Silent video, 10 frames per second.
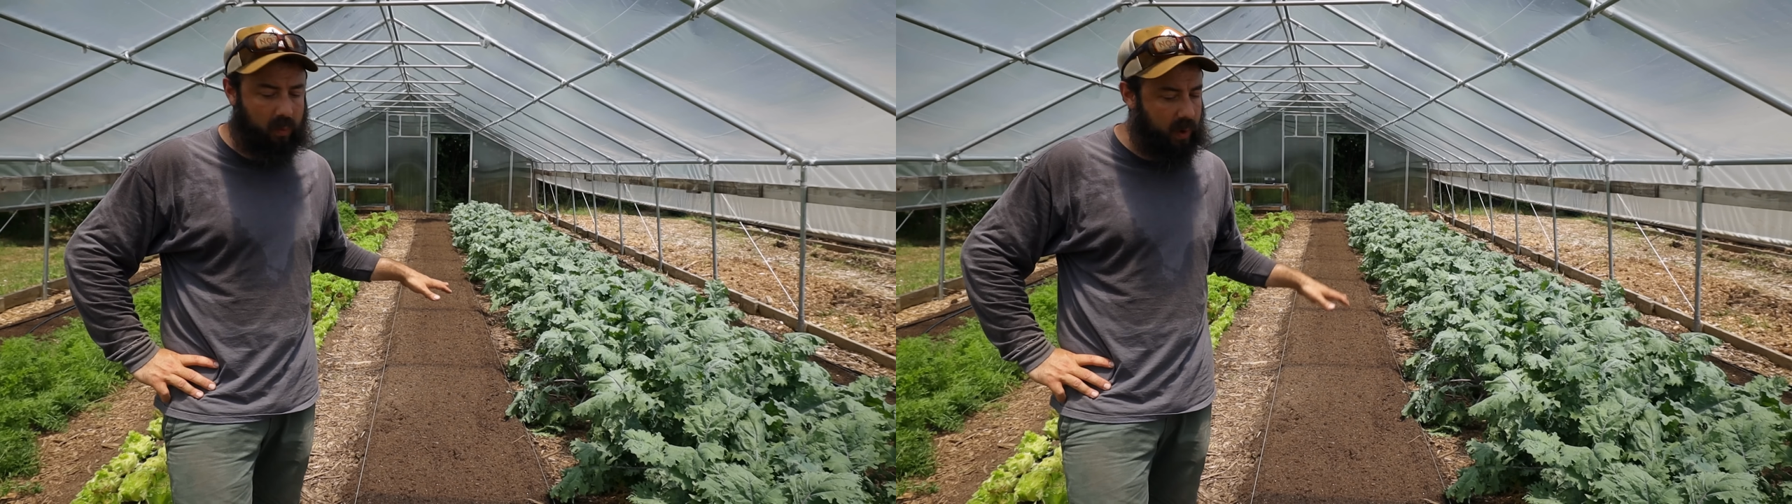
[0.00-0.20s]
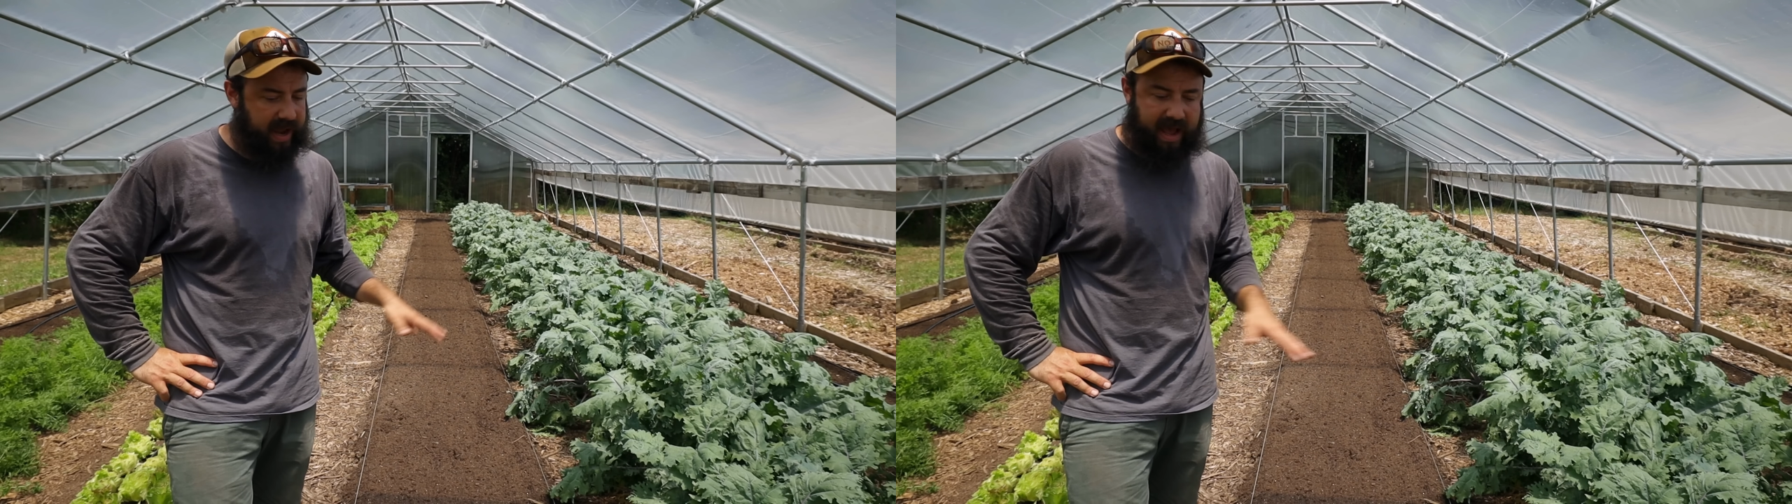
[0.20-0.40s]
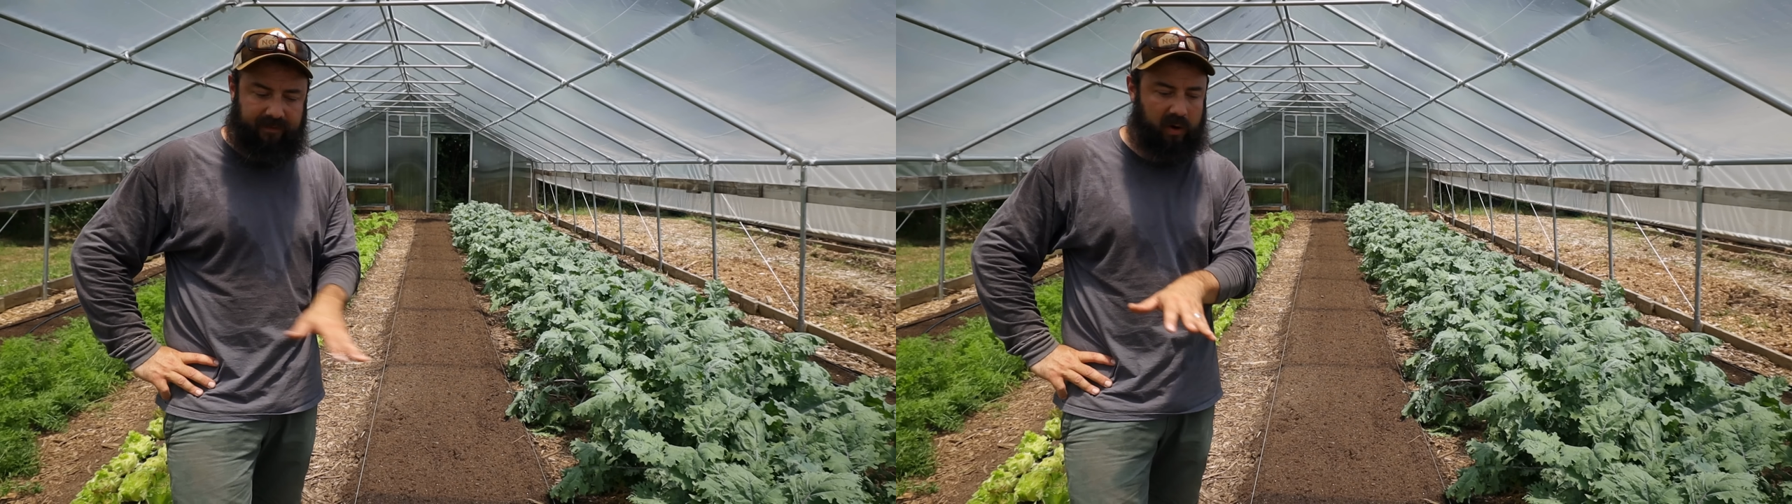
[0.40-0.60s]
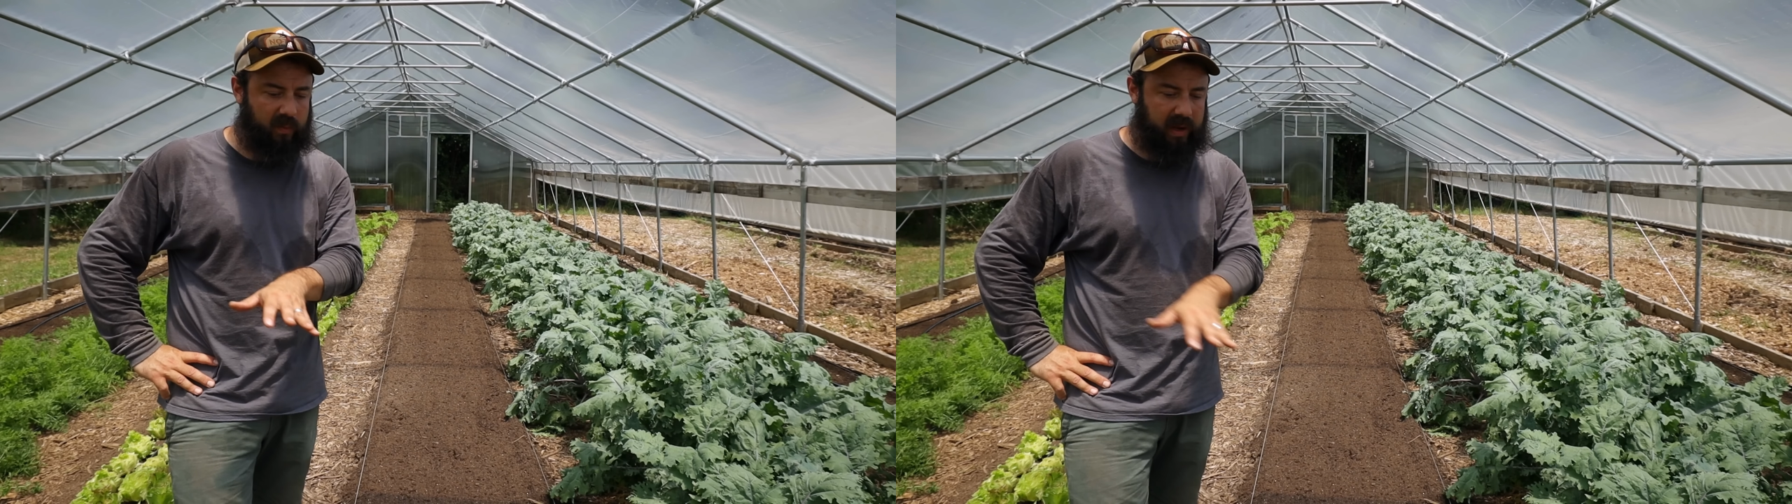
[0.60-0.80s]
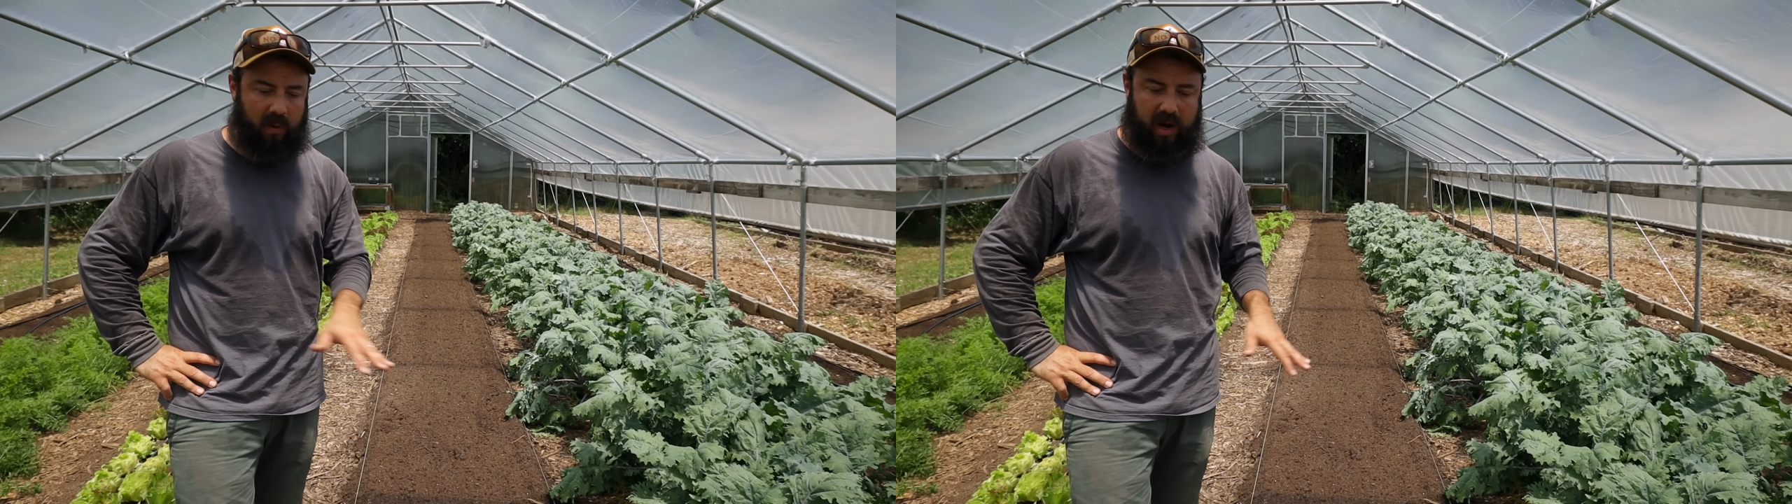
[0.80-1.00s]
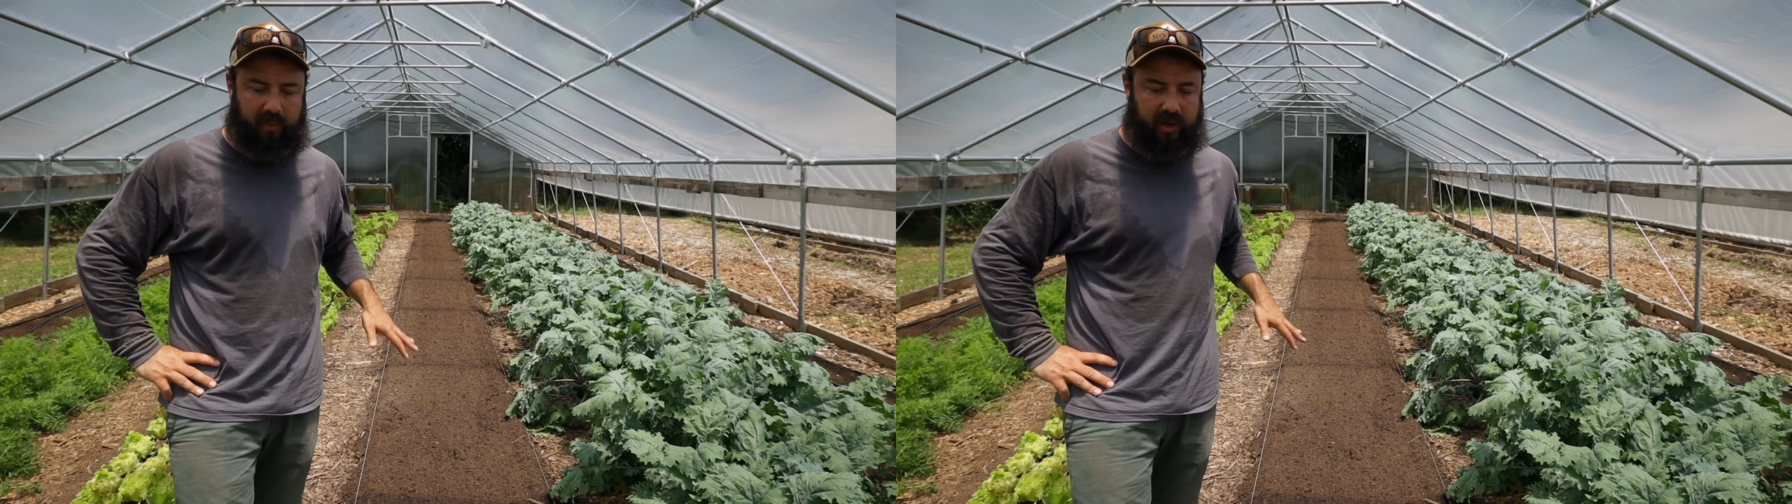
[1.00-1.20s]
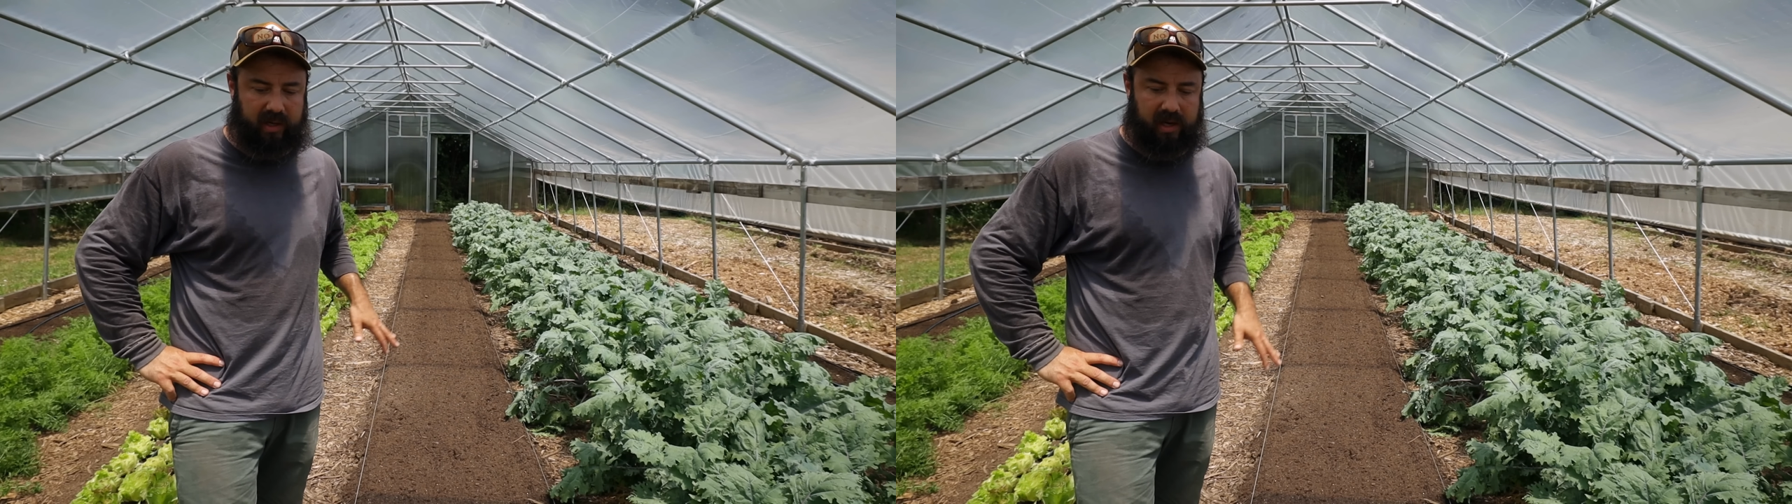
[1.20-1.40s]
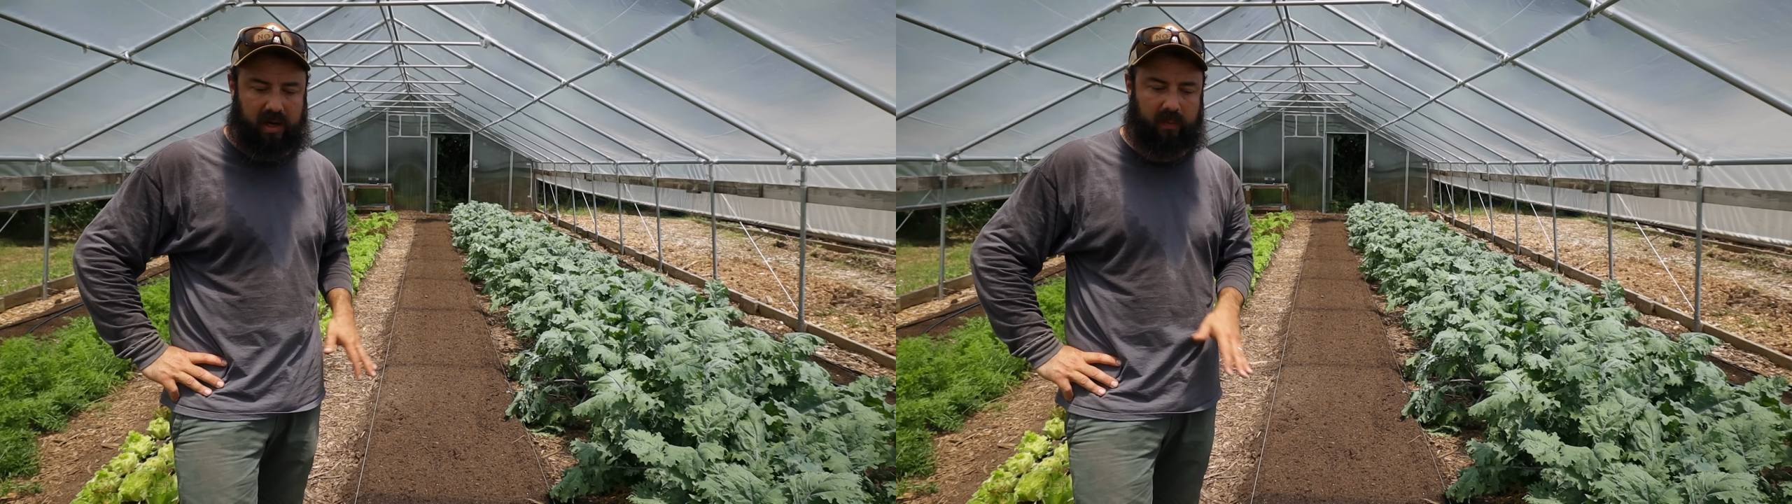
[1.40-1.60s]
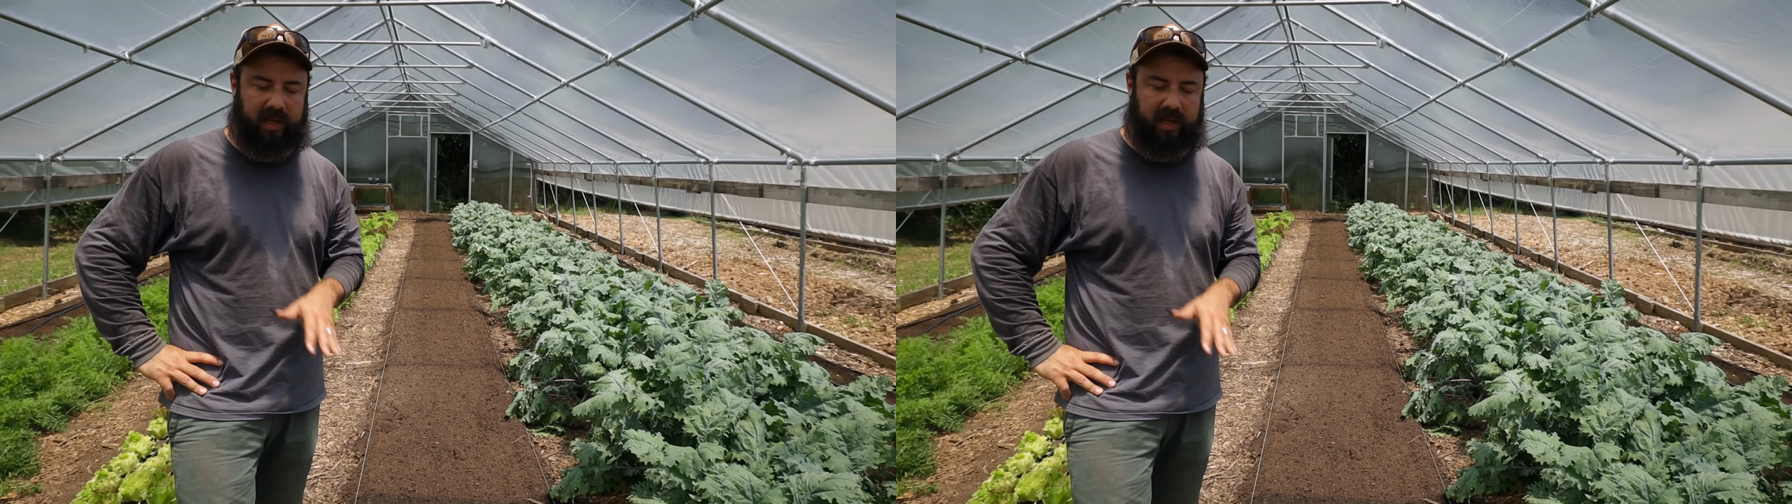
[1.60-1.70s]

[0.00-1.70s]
whatever we want to put in here.